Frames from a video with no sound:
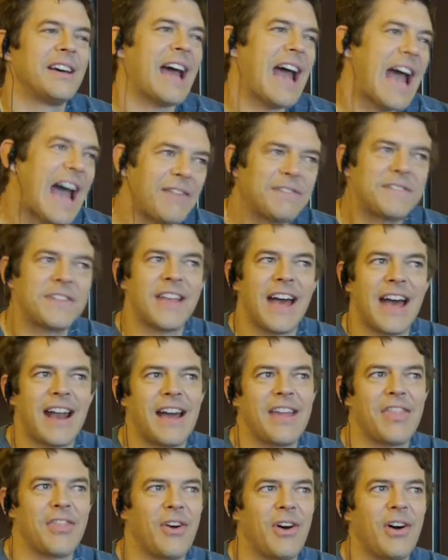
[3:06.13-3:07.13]
After that,
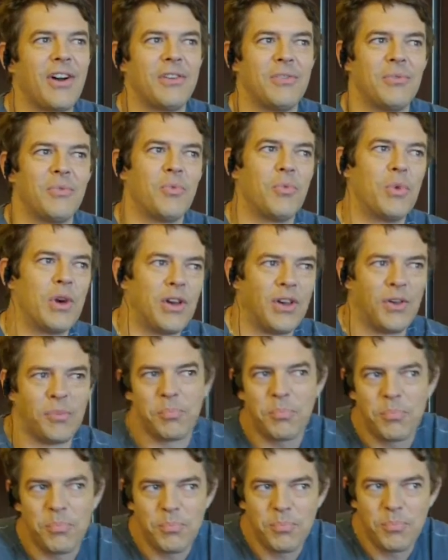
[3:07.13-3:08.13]
I thought,
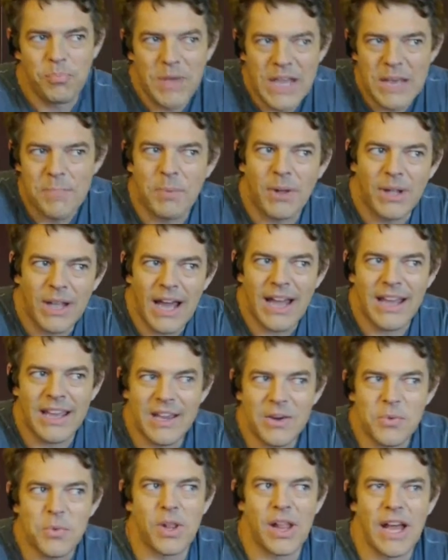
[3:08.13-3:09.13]
will people like
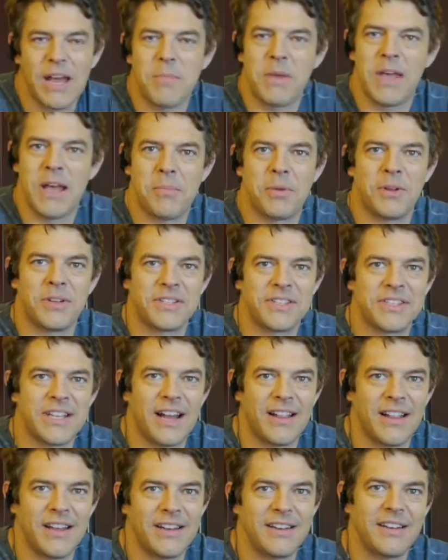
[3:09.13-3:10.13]
it? Will I be able to
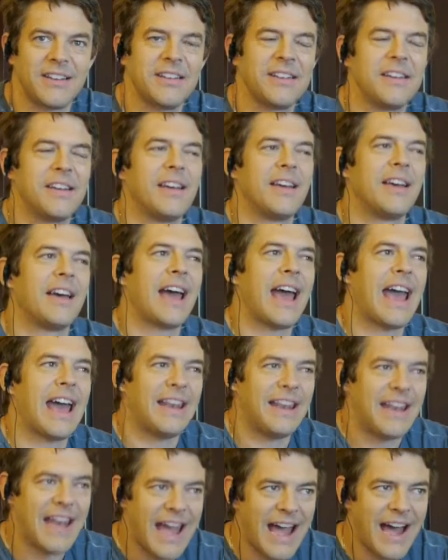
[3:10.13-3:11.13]
sell it?
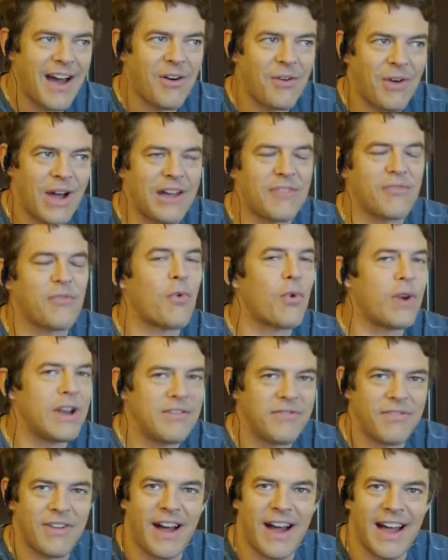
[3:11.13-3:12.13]
And now, at
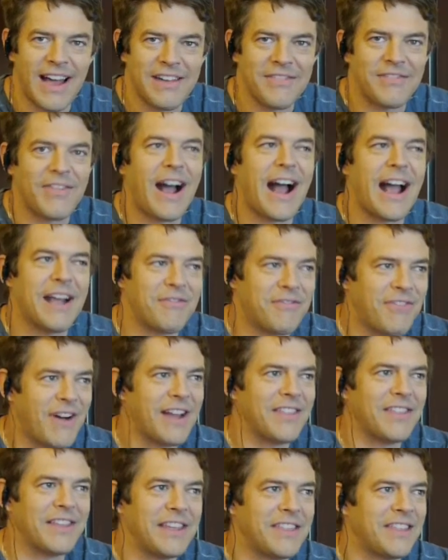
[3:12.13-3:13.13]
45, I
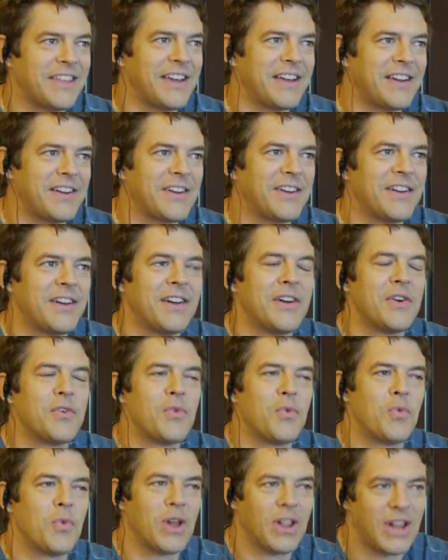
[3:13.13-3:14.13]
finally think,
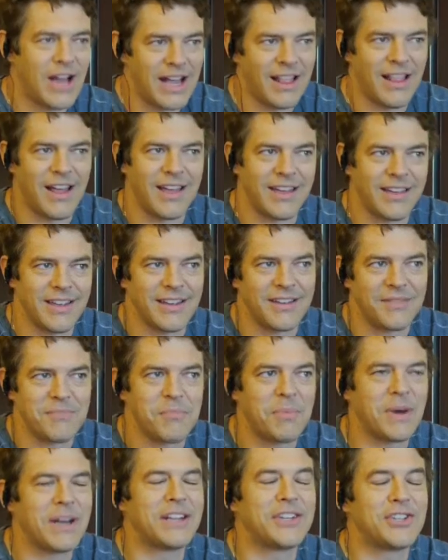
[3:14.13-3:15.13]
will I like it?
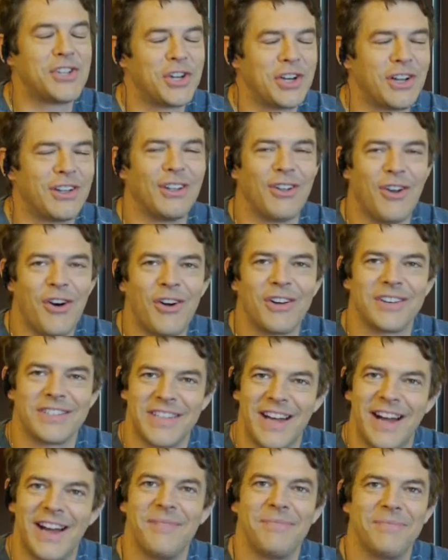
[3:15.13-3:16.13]
But it took a long
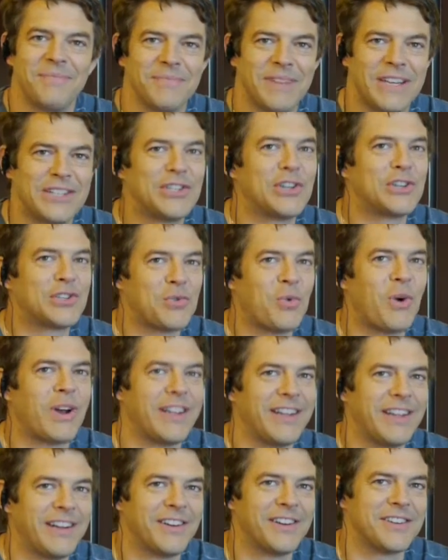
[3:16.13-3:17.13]
time. It took
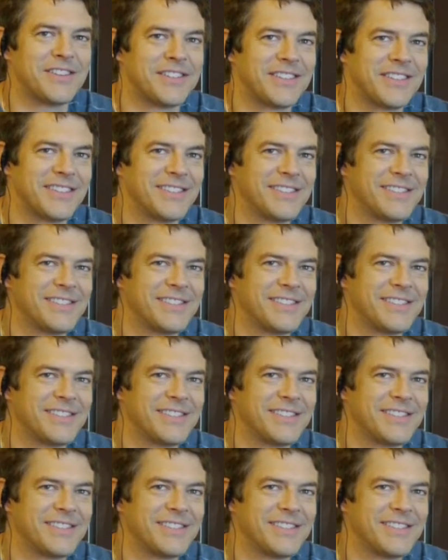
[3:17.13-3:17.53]
20 years.